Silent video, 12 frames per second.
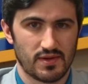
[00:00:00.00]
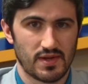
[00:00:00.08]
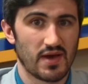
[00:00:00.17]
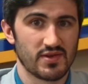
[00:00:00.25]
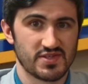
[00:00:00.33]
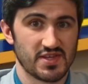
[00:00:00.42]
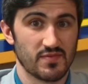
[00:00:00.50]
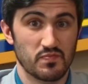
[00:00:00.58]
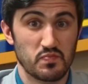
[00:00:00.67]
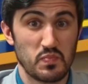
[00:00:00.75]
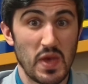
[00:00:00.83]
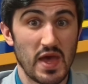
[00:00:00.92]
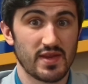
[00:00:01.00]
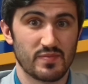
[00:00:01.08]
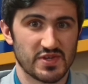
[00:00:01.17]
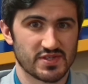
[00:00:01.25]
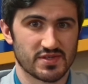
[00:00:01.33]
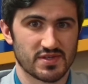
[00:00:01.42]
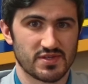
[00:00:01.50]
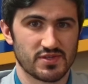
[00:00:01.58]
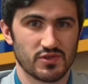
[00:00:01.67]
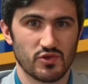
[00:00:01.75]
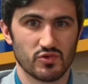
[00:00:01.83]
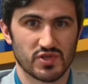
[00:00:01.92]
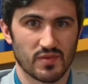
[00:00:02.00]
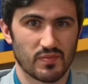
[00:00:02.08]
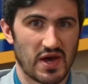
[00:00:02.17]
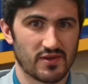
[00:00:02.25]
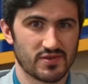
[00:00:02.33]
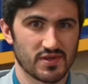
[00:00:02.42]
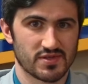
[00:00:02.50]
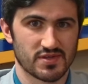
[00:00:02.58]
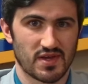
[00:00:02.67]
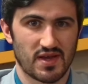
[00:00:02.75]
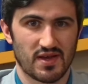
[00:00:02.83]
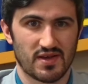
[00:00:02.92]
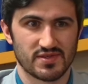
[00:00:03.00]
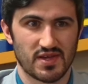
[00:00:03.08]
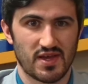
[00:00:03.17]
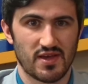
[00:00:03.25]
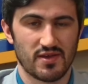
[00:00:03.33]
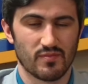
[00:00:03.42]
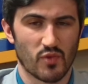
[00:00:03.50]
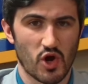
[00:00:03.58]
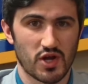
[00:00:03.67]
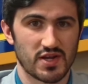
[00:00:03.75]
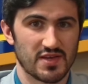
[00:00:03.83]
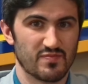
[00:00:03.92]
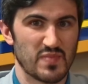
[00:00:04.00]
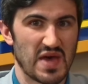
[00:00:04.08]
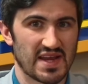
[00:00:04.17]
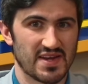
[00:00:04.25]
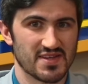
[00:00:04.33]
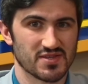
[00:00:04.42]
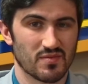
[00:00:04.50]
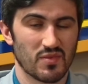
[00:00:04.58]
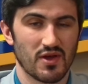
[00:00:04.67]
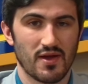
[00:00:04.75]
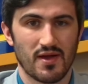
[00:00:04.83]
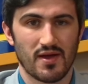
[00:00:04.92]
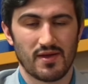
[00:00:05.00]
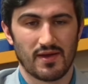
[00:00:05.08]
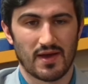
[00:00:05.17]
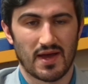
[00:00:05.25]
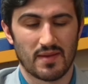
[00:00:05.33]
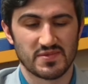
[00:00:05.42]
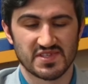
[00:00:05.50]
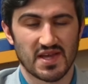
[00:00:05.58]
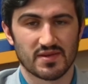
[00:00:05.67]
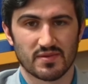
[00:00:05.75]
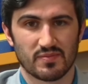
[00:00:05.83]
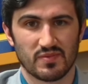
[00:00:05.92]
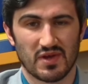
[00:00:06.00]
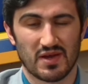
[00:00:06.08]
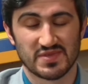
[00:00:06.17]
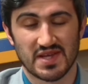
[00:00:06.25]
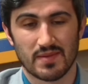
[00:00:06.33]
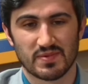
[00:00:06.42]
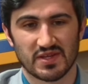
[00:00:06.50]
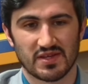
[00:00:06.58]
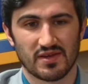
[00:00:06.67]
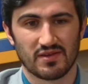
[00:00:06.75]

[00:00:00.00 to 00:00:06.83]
Now you see many businesses using politics as a marketing mechanism. I'm very skeptic